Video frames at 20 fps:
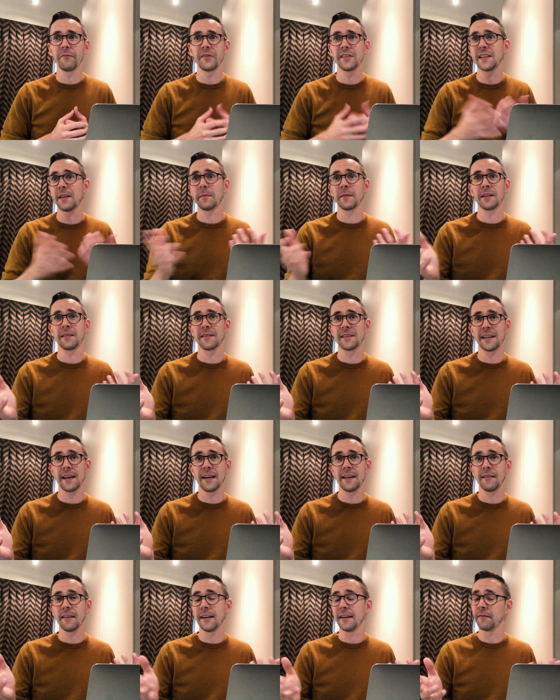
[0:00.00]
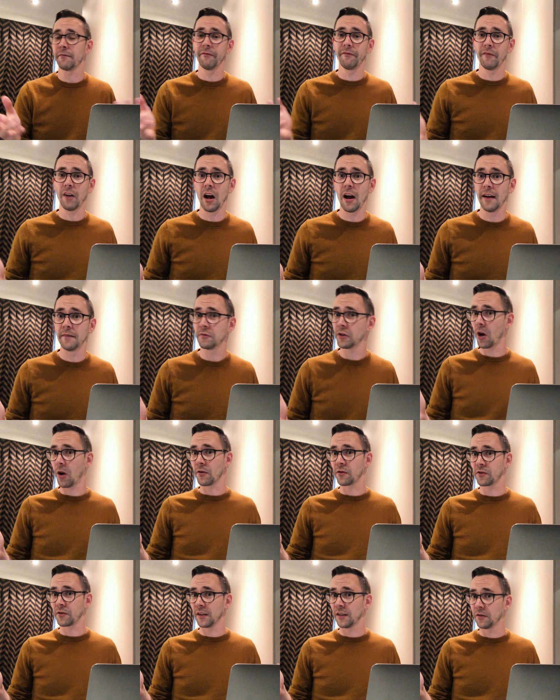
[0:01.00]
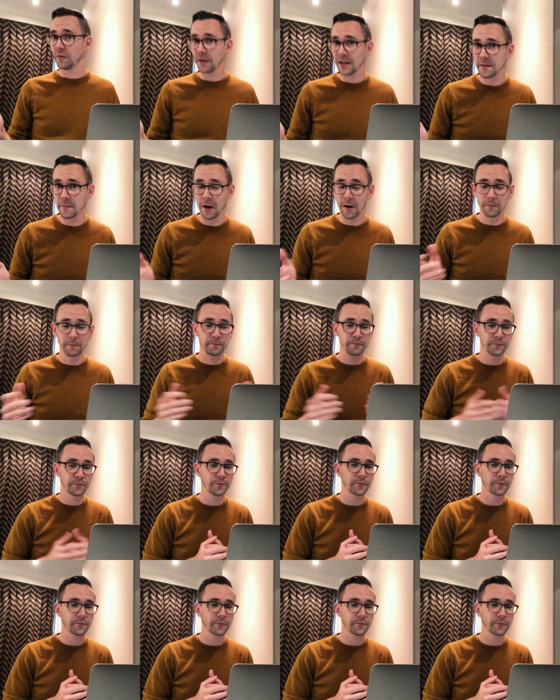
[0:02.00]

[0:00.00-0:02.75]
for something, say like, "Hi Josh," in your email.